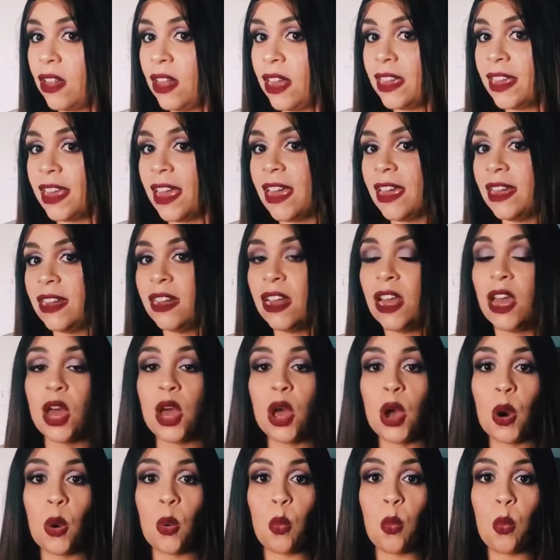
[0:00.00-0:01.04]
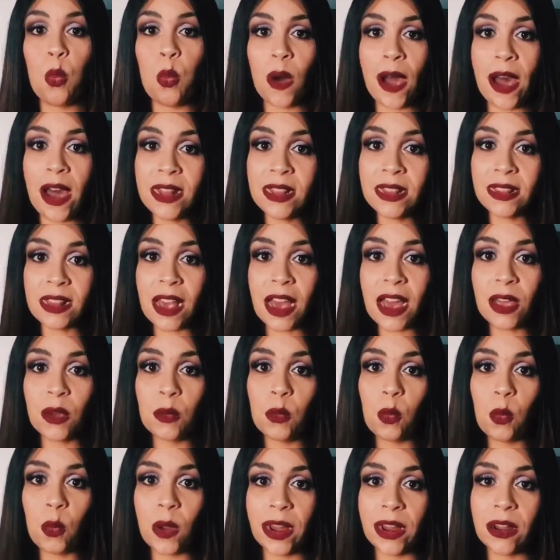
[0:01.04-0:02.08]
Again, once I
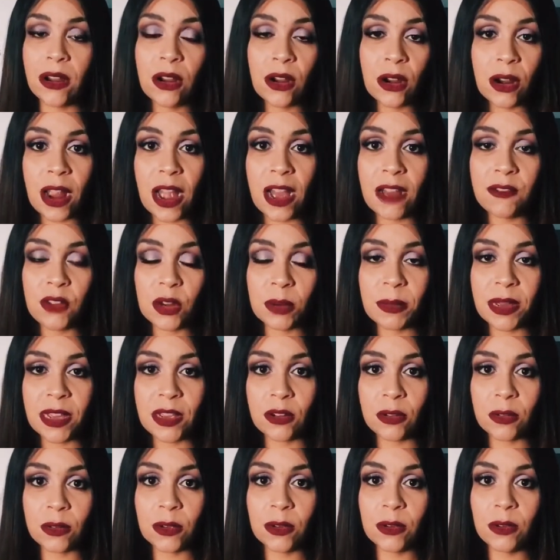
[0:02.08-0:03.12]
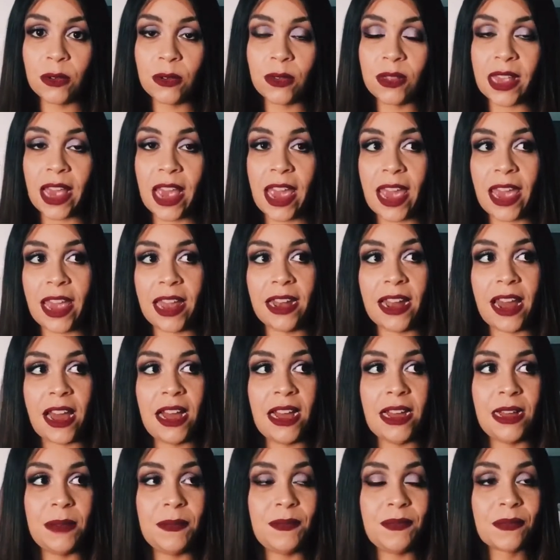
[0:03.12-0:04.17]
wear her after my cruise
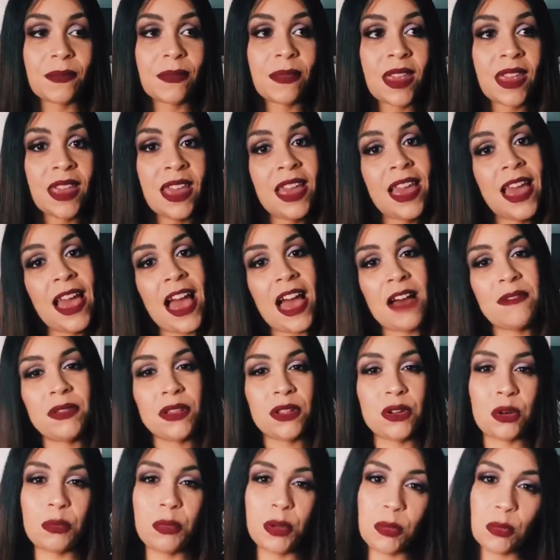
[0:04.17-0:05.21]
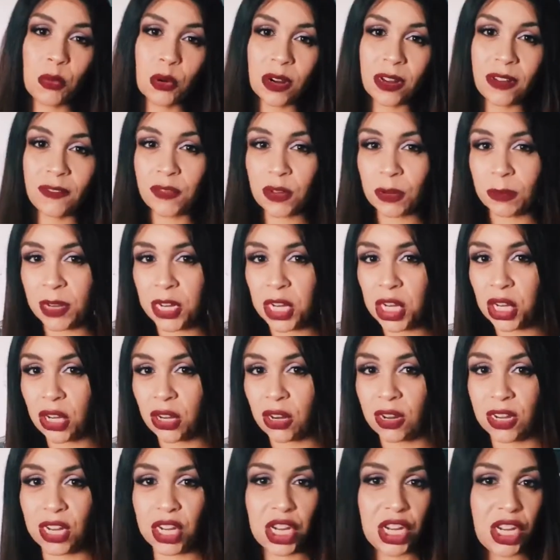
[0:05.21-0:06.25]
and have a little bit more information
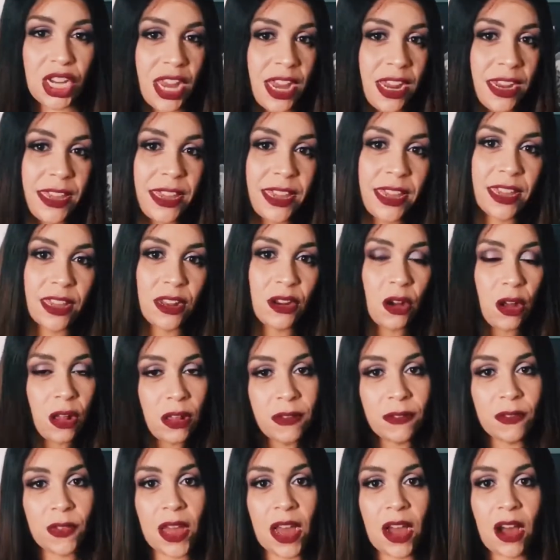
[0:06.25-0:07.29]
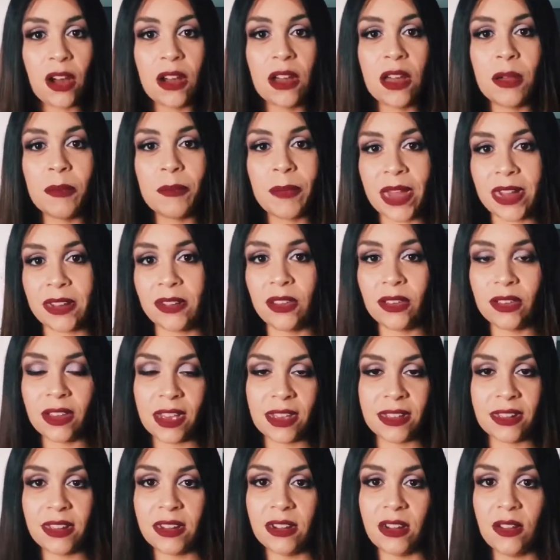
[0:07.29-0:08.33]
on shedding and all of that, I'll come back to you
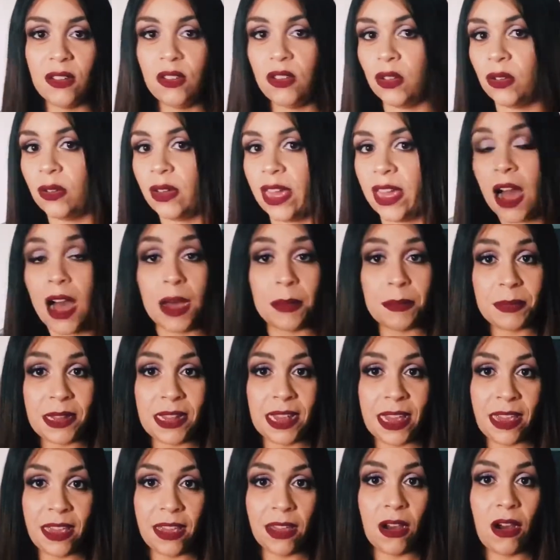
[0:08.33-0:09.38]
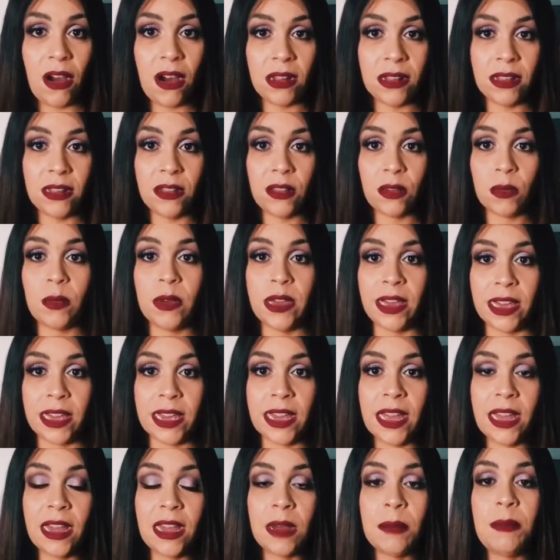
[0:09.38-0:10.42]
guys and I'll do an update on this
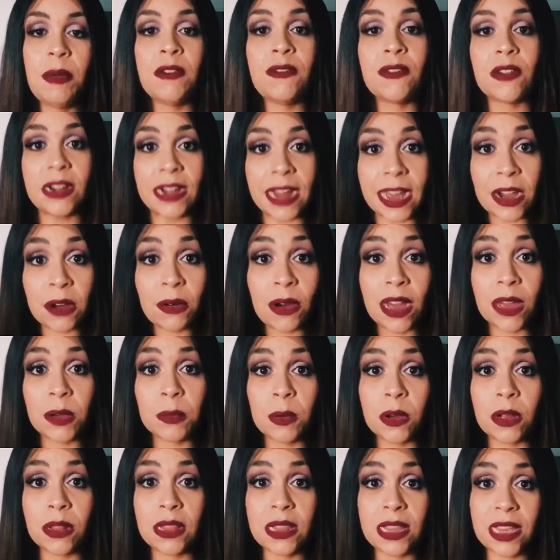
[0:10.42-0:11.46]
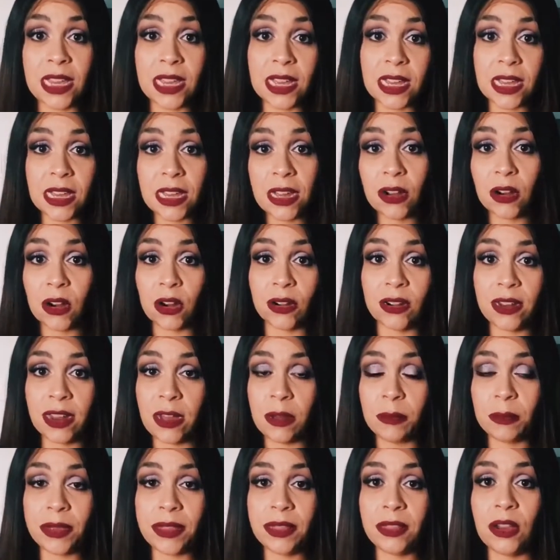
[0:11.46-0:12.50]
wig. But for now, I will link her
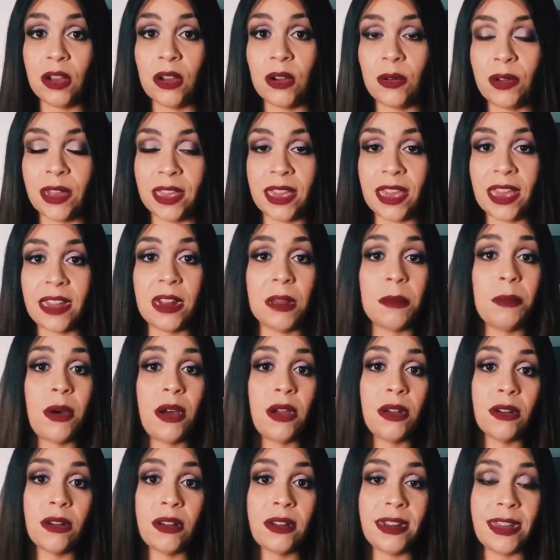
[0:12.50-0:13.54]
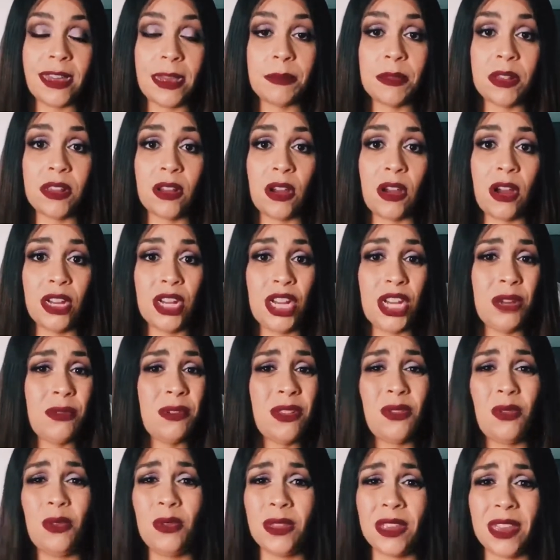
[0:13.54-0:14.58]
down below. Again, I bought her on Amazon. She
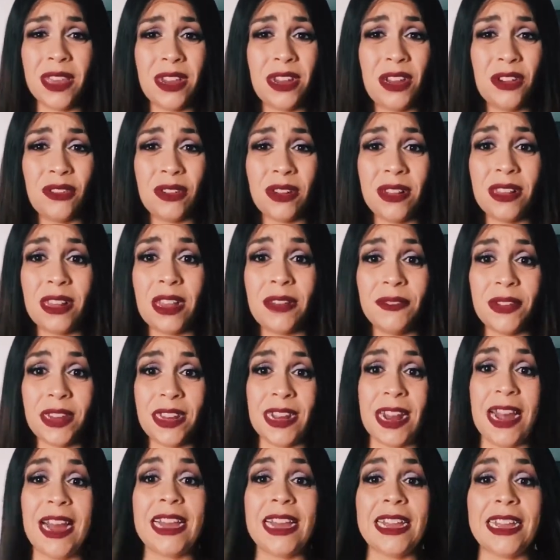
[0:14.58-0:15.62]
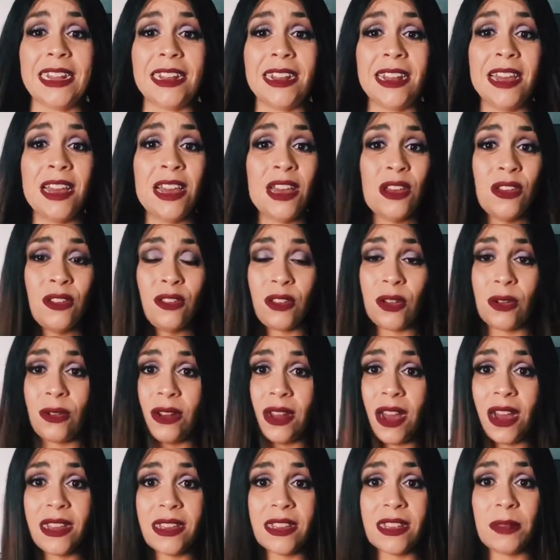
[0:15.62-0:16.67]
was only $179, so
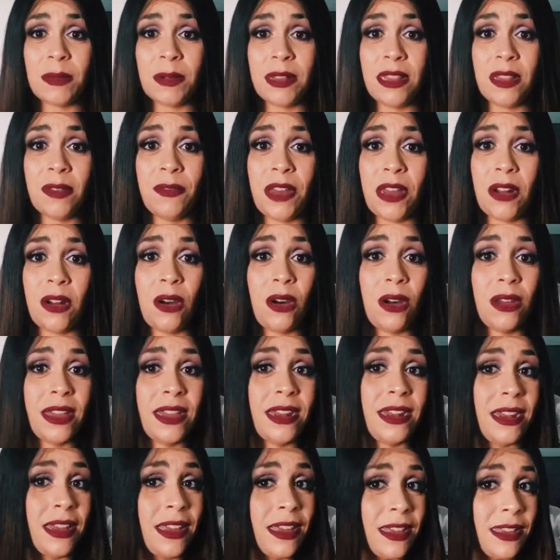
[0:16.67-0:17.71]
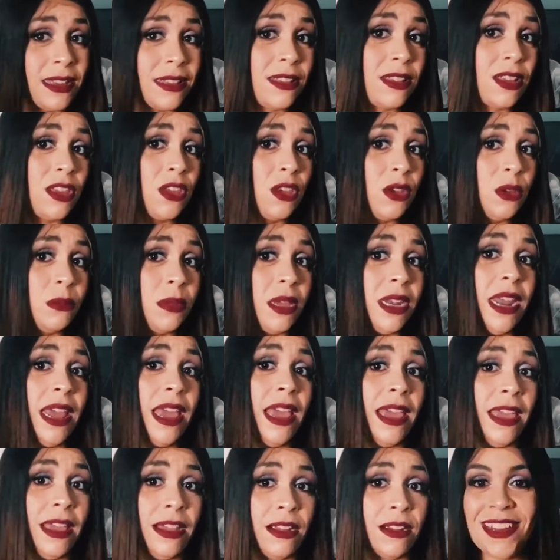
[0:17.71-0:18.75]
not expensive at all. It is human
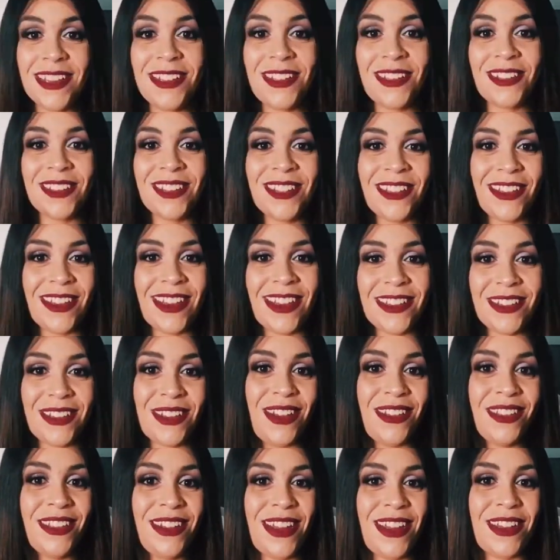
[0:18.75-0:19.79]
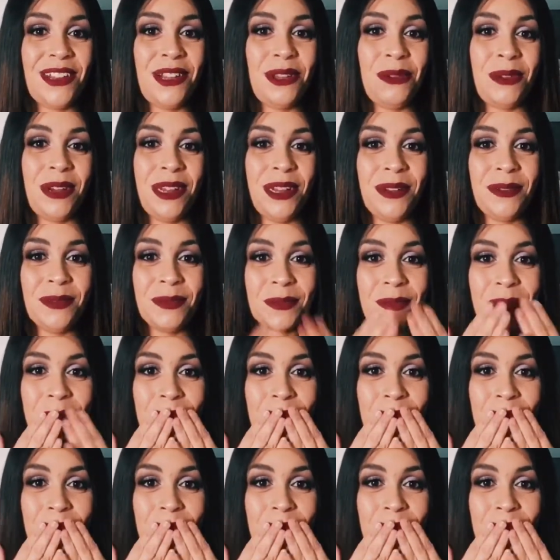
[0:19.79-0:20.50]
hair. Guys, I'll see you guys on the next one.